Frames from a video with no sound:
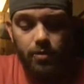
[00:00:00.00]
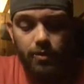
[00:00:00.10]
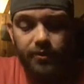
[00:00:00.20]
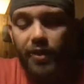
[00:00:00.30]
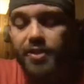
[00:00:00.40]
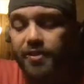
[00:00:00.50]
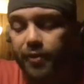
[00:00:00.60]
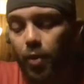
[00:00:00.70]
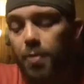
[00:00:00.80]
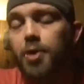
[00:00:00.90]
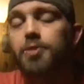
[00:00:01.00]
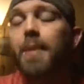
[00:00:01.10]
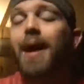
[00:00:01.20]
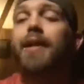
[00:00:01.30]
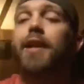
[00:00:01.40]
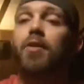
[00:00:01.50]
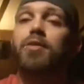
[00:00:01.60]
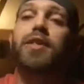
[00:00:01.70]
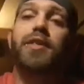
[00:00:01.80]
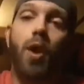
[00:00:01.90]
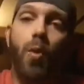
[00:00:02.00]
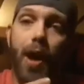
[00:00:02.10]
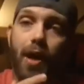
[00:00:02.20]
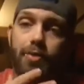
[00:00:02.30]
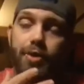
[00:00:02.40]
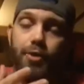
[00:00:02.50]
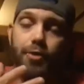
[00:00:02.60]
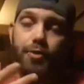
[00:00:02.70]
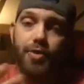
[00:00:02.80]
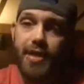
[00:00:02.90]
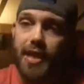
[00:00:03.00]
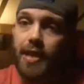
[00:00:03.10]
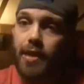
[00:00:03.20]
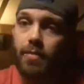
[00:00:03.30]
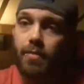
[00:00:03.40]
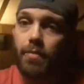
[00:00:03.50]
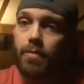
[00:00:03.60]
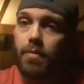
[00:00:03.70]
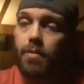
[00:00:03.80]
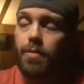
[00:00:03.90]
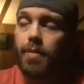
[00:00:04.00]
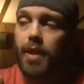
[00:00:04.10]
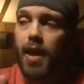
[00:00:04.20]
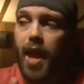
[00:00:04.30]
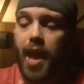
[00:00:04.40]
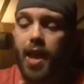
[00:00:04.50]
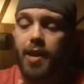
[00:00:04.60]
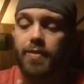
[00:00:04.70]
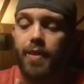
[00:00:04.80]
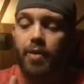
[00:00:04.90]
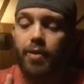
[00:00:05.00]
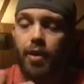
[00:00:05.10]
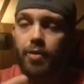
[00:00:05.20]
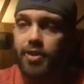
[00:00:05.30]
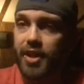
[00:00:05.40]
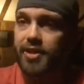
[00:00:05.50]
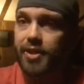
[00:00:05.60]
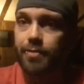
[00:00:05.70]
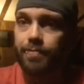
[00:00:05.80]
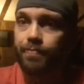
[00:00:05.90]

First and foremost, my condolences go out to Cindy and their daughter Jessica.